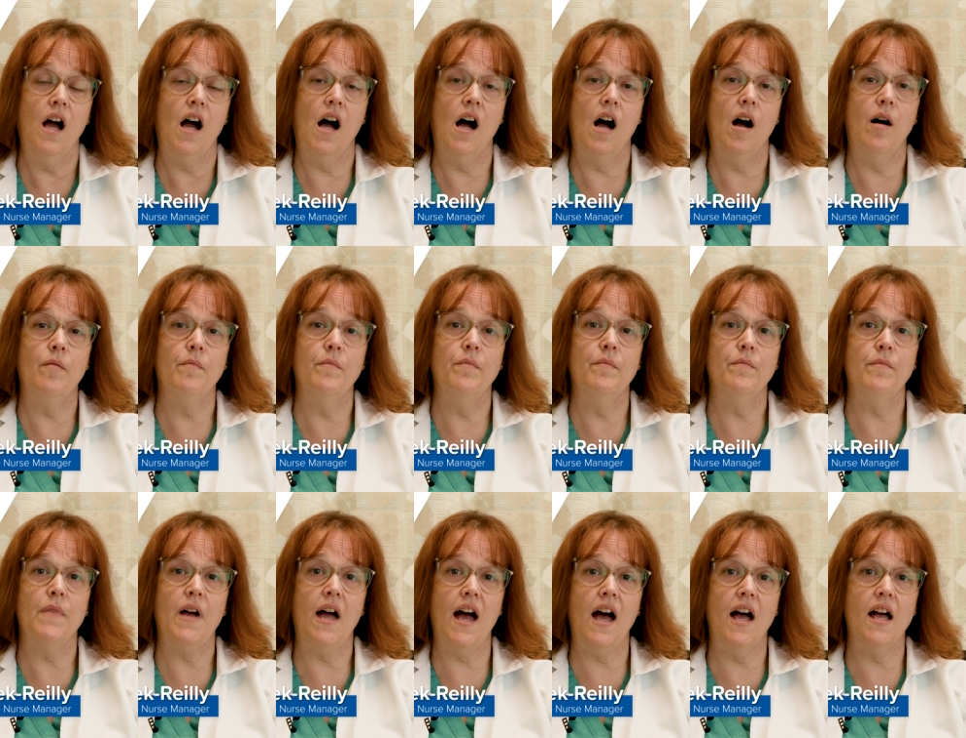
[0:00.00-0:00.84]
um,
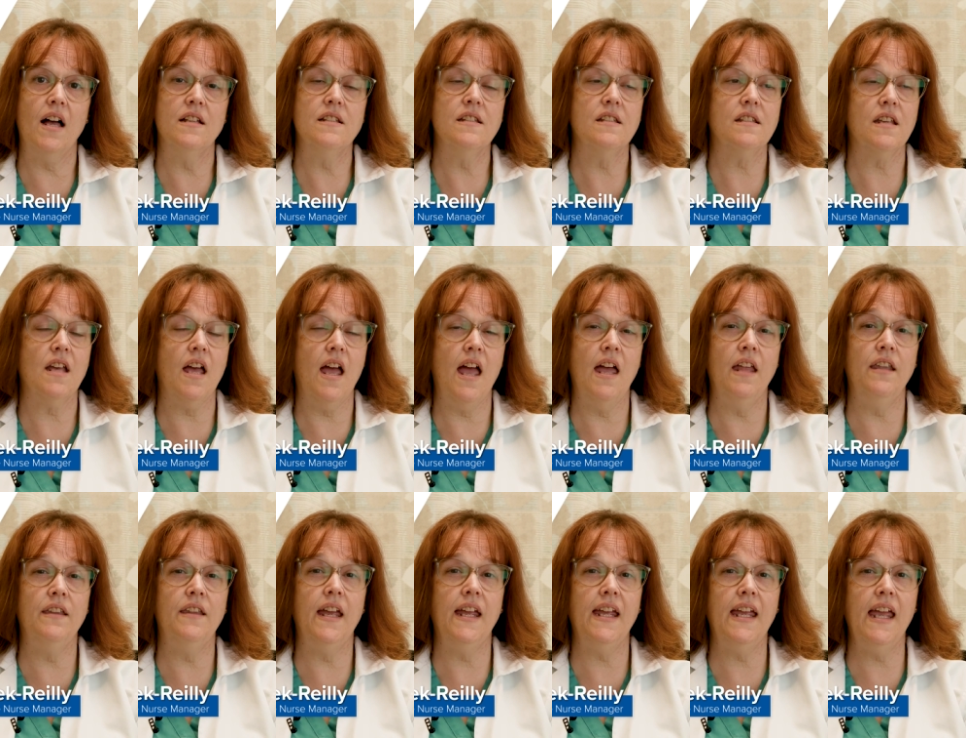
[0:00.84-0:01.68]
has.
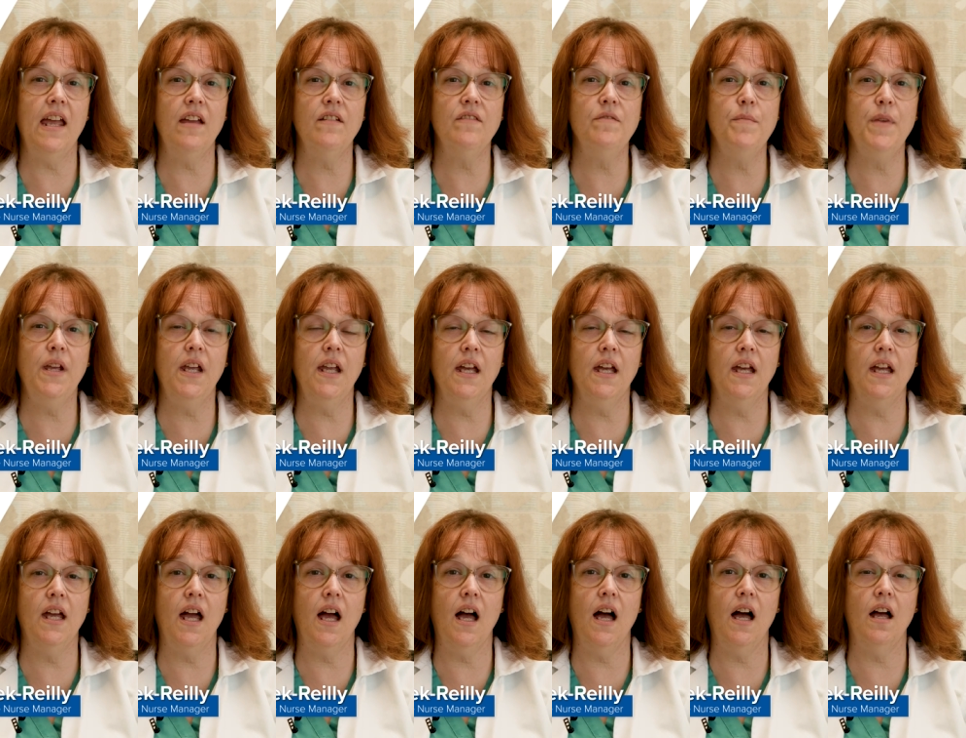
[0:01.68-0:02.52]
And they gave me a,